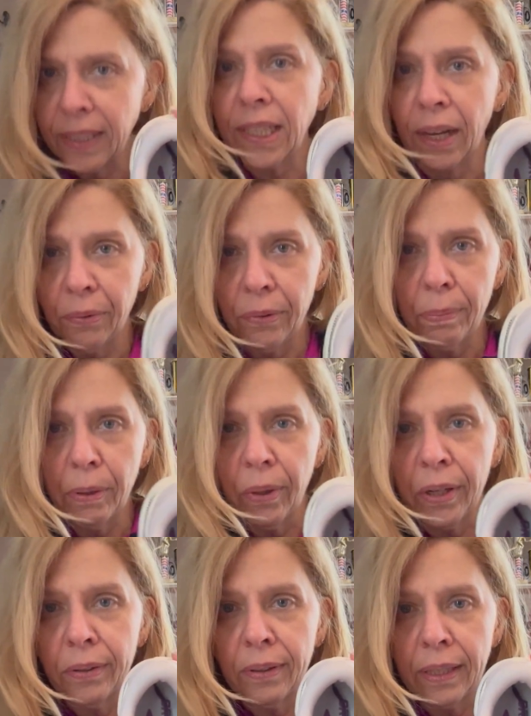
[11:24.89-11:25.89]
I will be
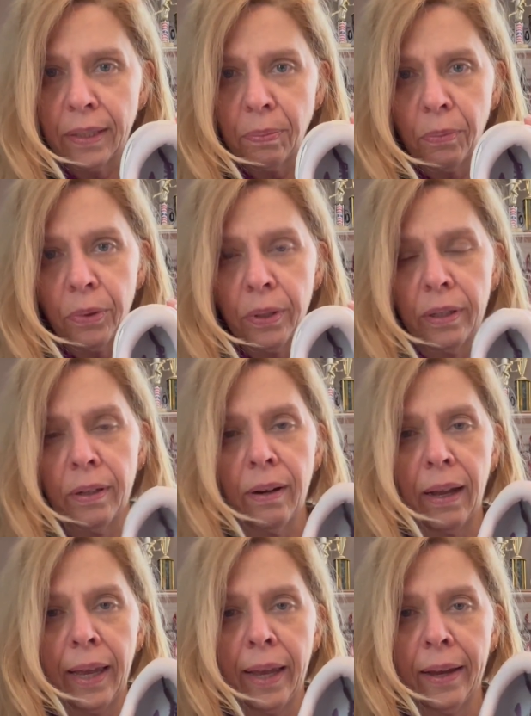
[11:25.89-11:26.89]
wearing these more,
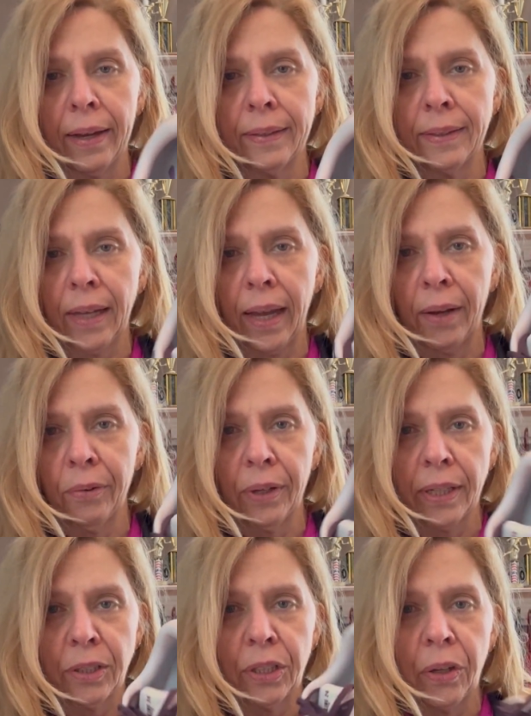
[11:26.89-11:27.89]
and I will
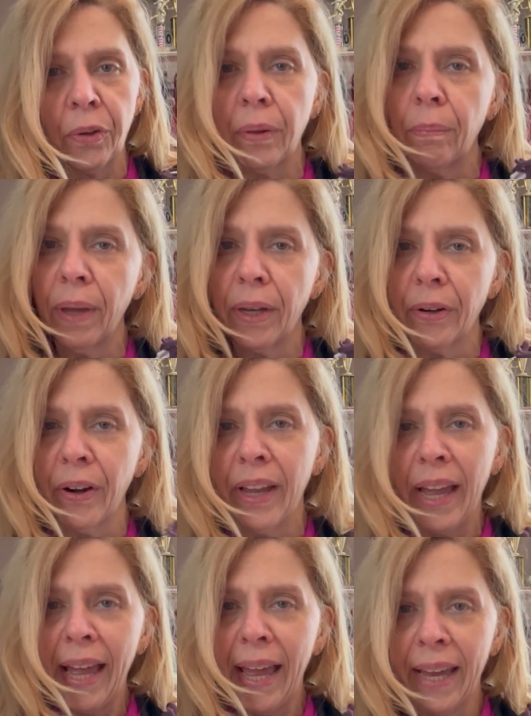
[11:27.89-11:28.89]
get to know them better,
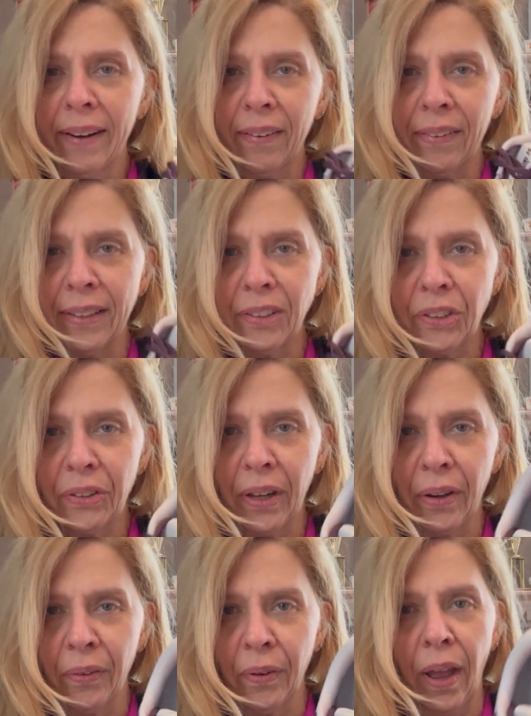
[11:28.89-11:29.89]
and I'll let you
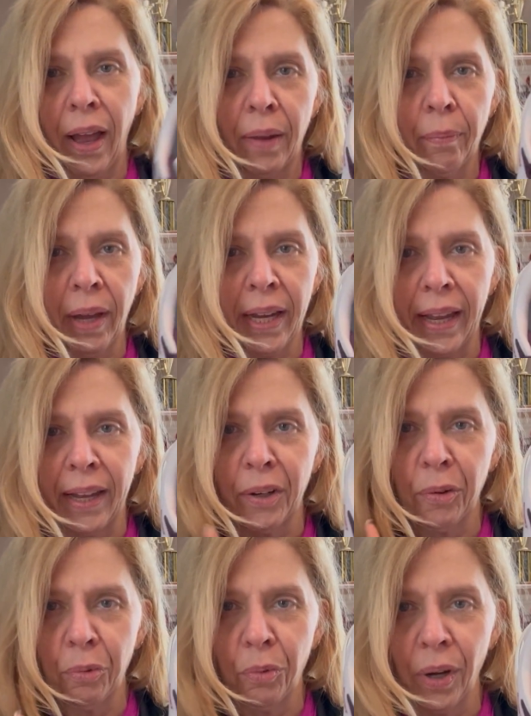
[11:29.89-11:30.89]
know on my N
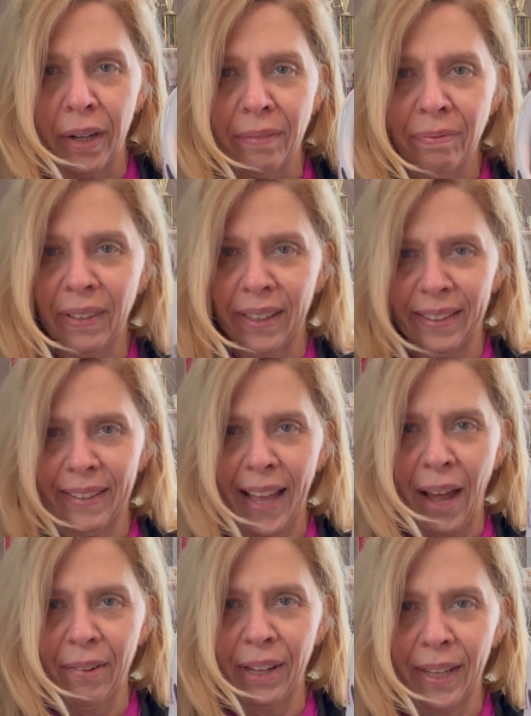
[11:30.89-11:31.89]
of 1
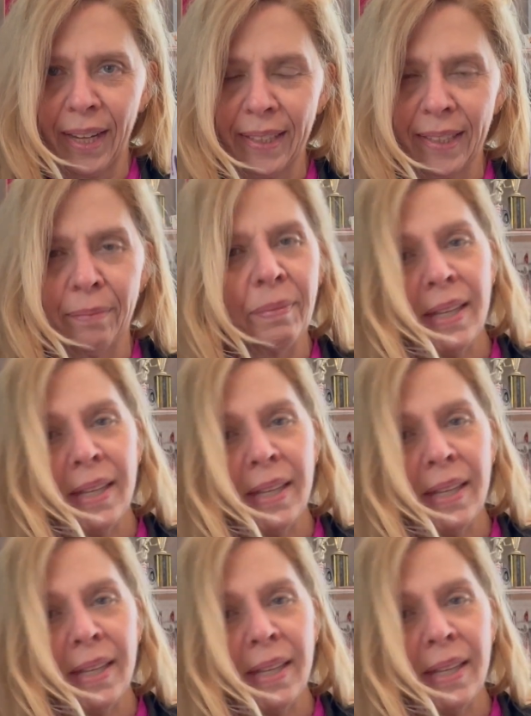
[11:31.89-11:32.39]
how I like them.